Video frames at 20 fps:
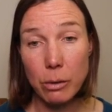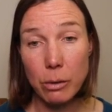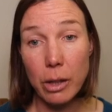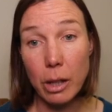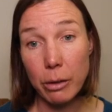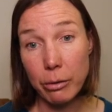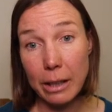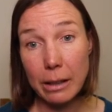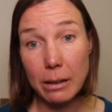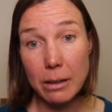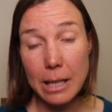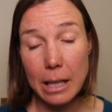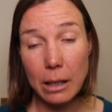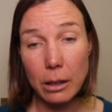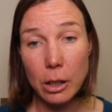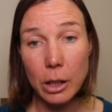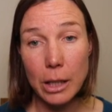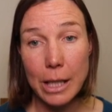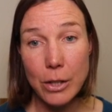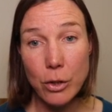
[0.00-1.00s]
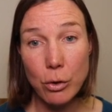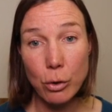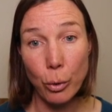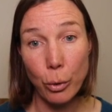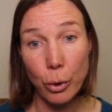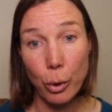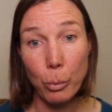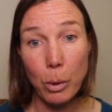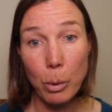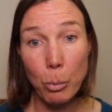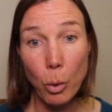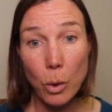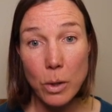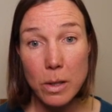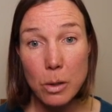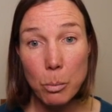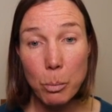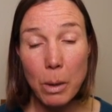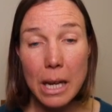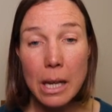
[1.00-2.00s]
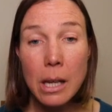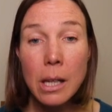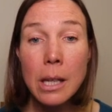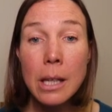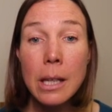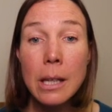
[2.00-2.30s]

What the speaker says: LDL cholesterol that we want to be,